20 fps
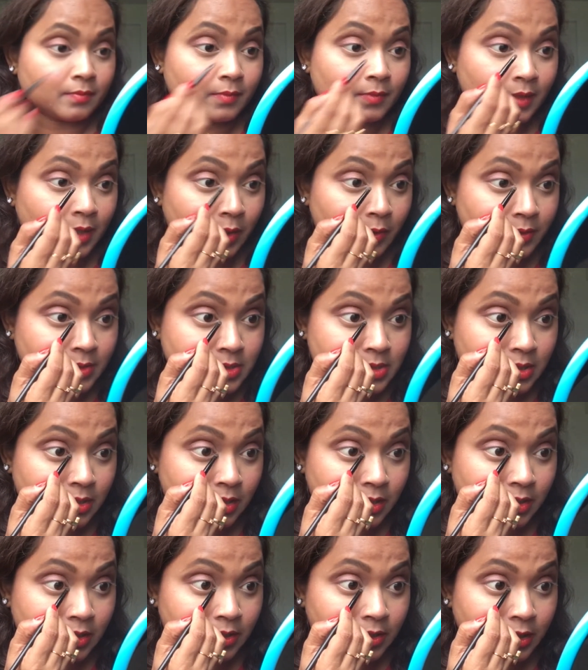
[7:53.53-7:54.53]
Now, is there
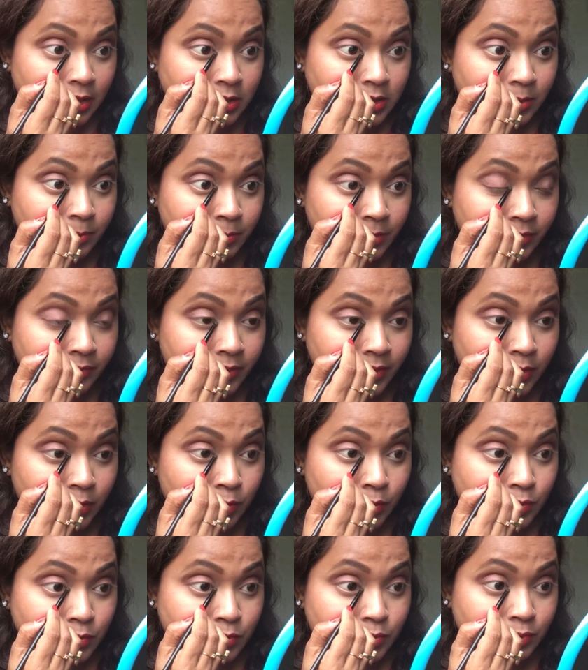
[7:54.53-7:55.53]
a connection between
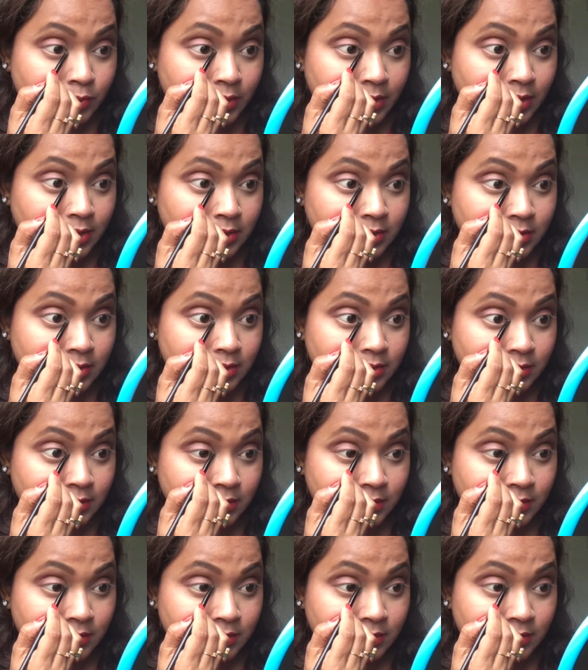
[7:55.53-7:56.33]
those two things?